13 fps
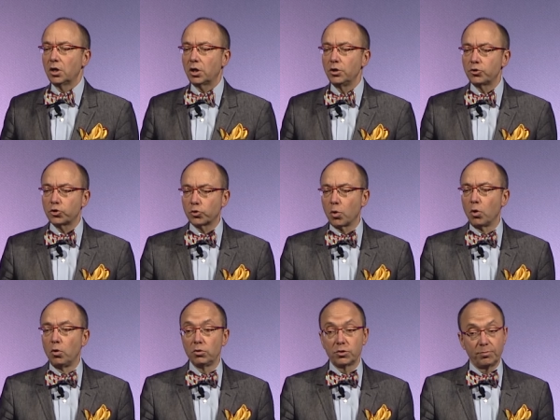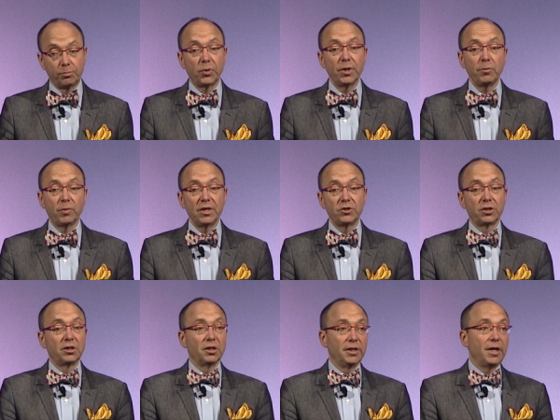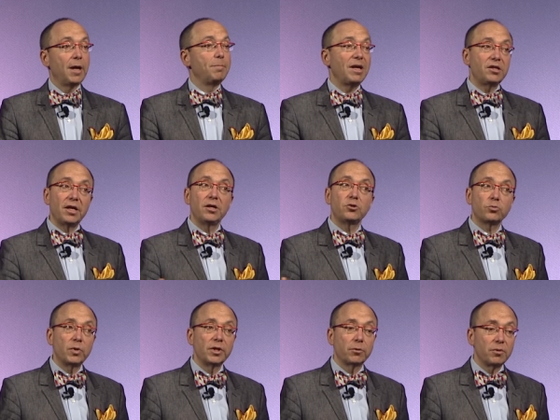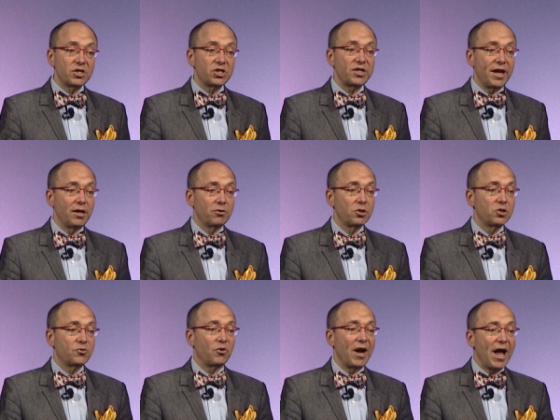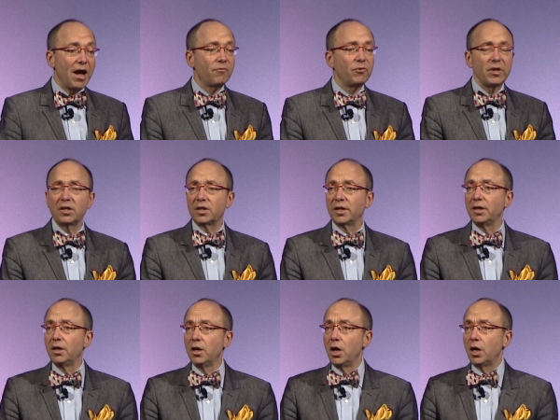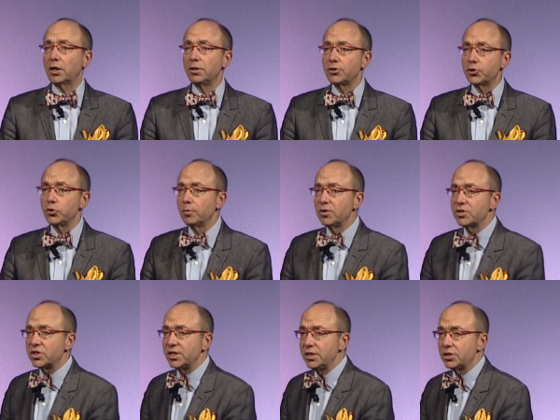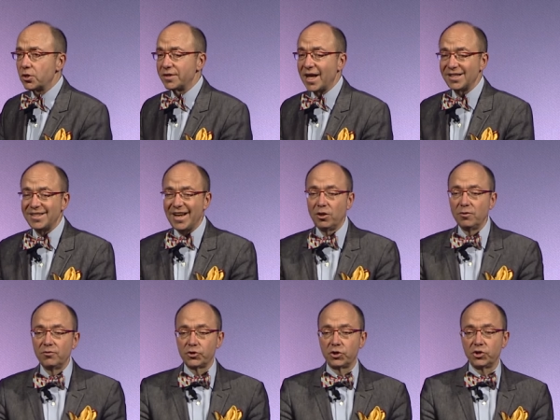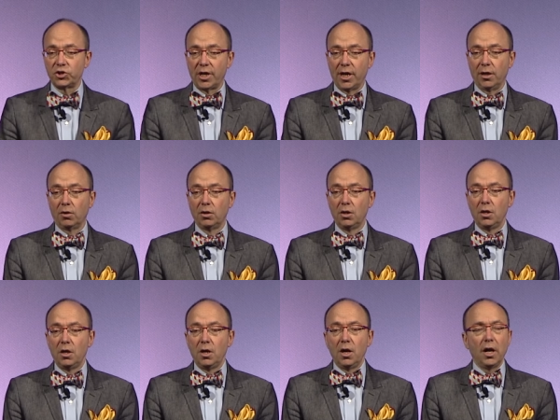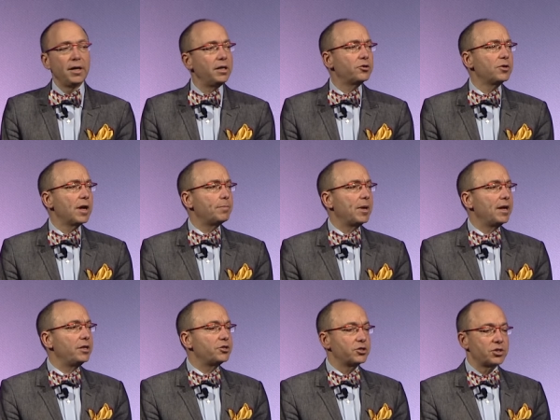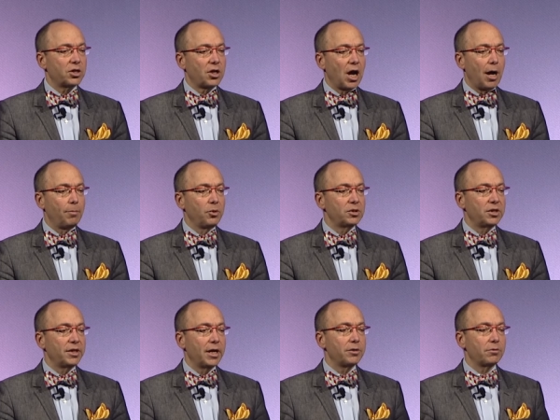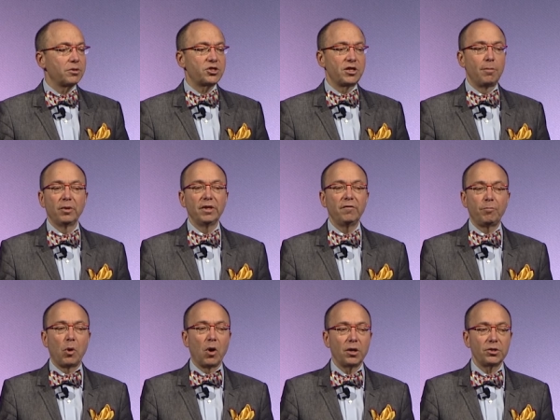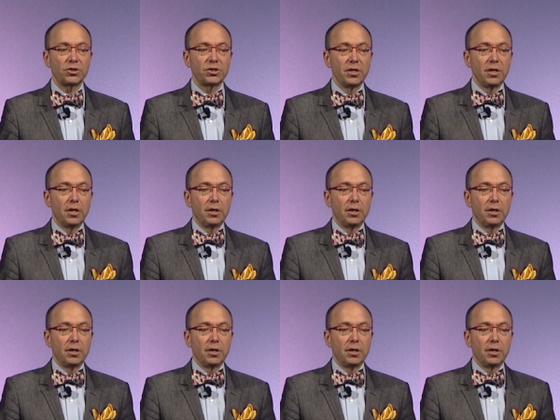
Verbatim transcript: controls pretty rigidly and maintains rigorous standards for everything a consumer sees on that television channel. An internet page is a cobbled together assembly of parts